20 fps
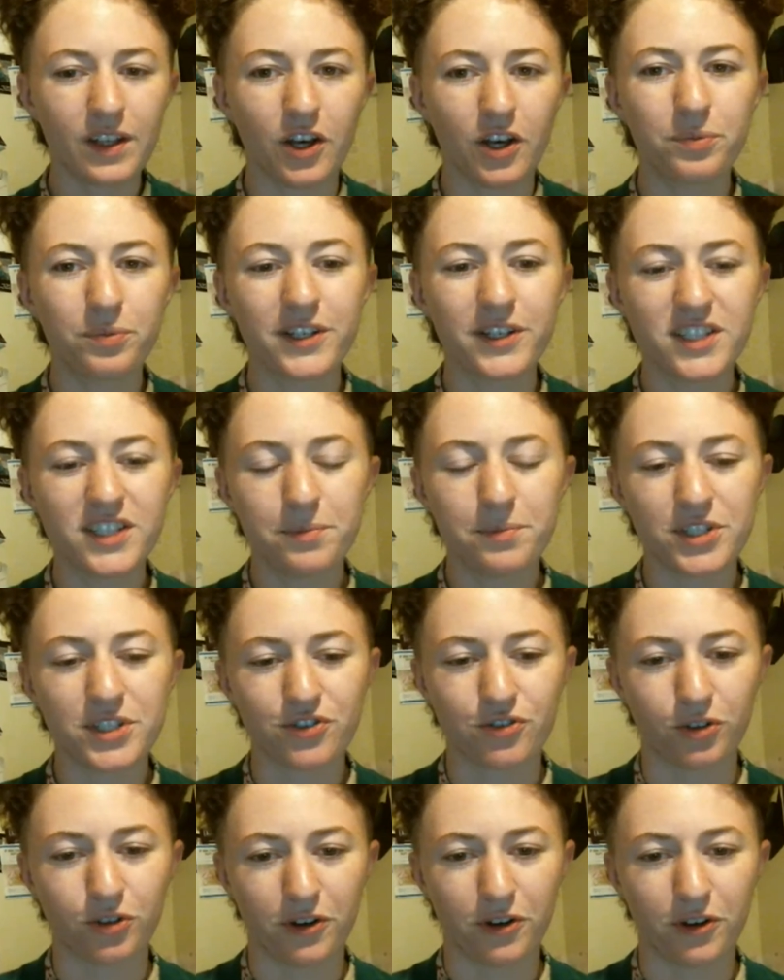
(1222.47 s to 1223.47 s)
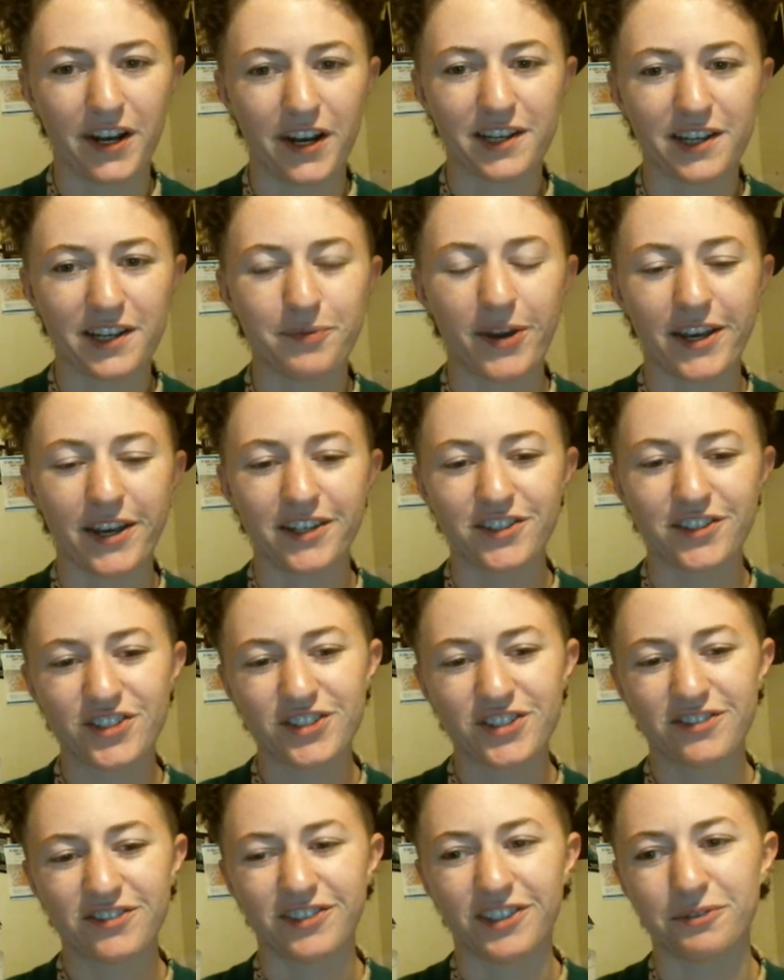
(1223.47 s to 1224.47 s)
Oh, please let me scroll to the next
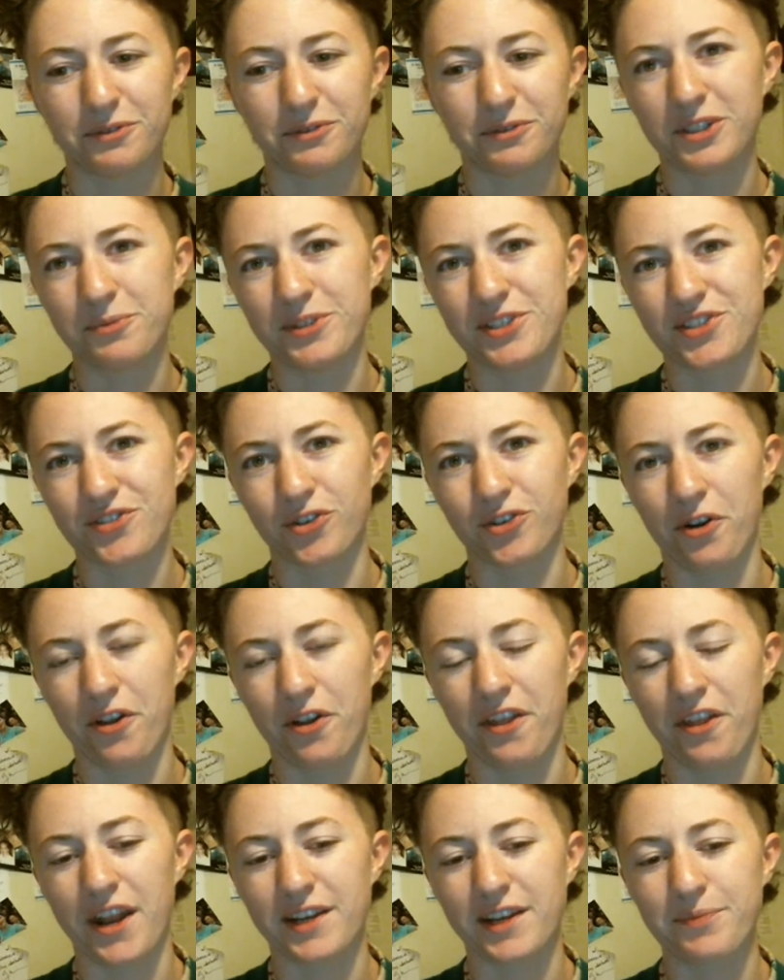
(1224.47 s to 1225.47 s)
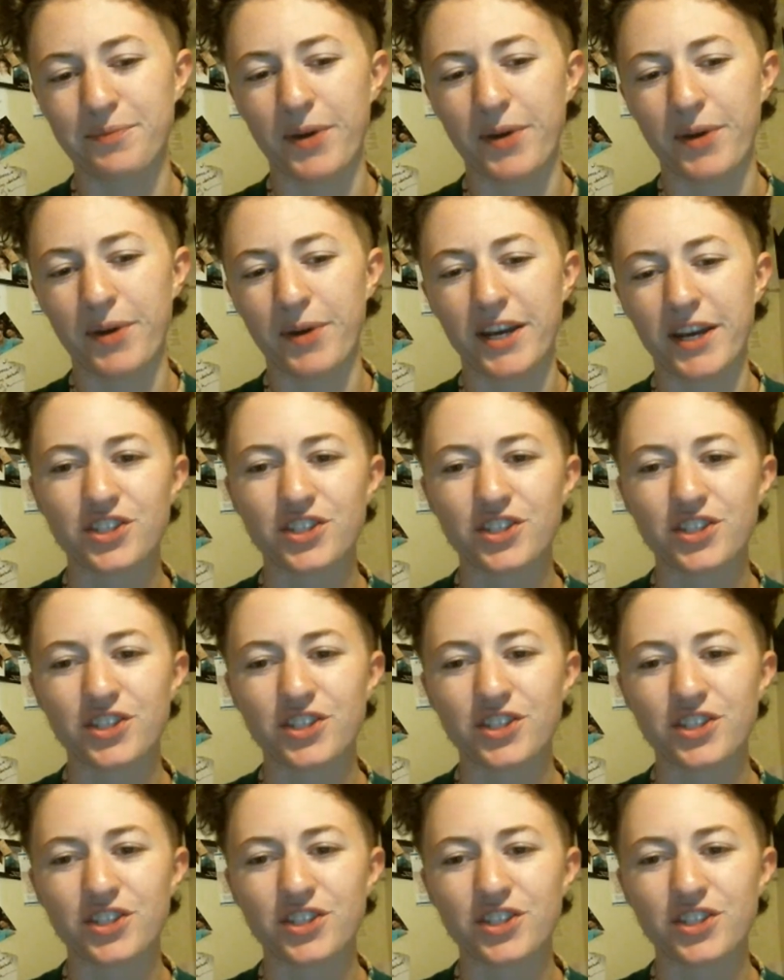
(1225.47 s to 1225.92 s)
page. It won't let me scroll to the next page.